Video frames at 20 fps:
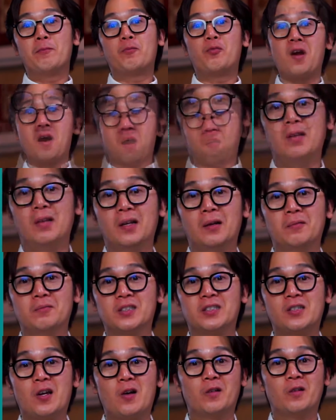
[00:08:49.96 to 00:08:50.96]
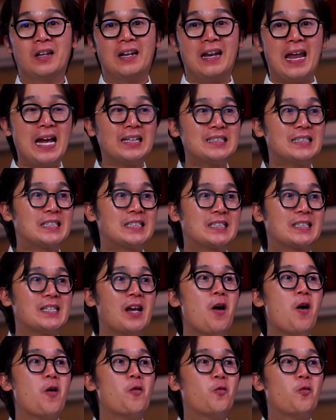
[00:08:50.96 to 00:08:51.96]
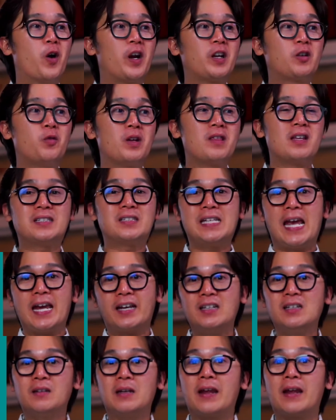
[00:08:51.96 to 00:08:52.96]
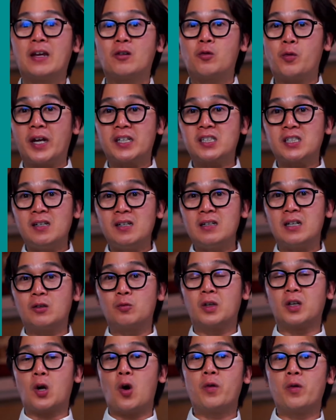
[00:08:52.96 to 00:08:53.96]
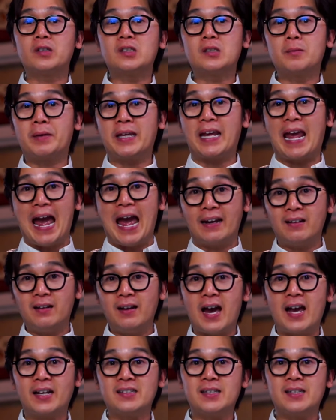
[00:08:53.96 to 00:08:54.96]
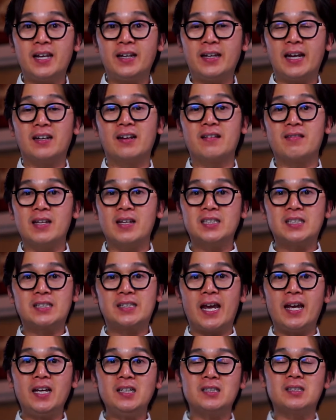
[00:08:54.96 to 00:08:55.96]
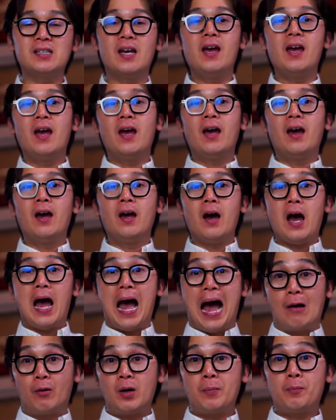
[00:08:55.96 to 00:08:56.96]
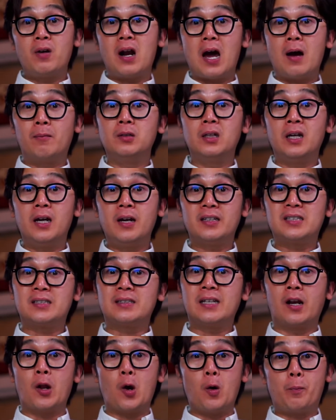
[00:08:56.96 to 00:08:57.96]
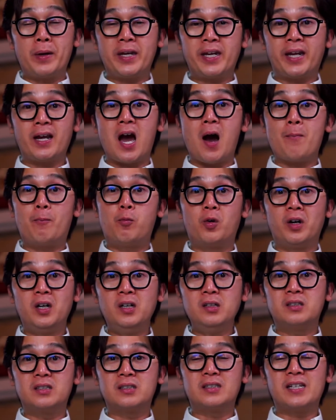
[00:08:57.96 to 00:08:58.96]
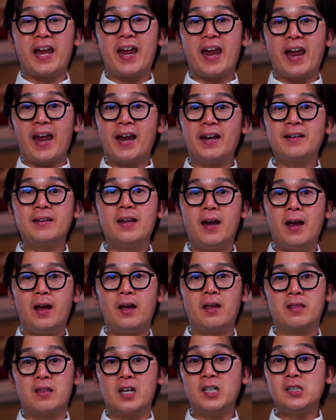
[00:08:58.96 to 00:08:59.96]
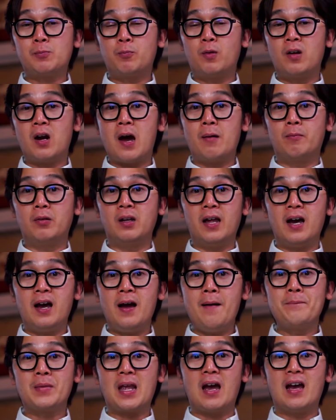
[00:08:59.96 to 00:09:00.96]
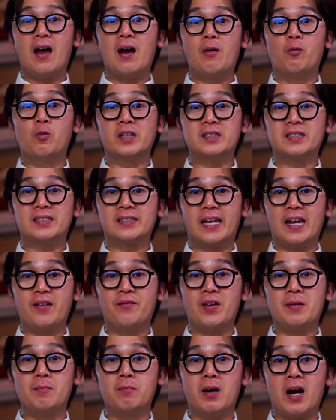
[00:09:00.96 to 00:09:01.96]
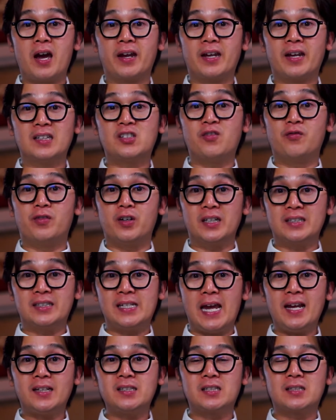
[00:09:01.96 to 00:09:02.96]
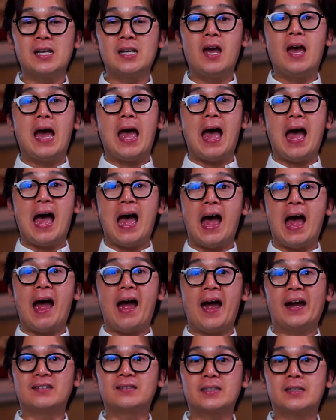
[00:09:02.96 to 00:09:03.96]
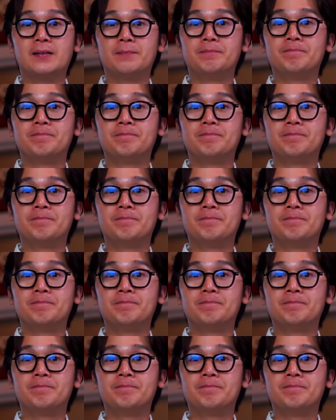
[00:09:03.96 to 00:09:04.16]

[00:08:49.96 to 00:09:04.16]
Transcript: problem. So let's work with the second equation that we're going to be analyzing. And in this case, our parabola is still opening upwards, and this parabola was given by its vertex at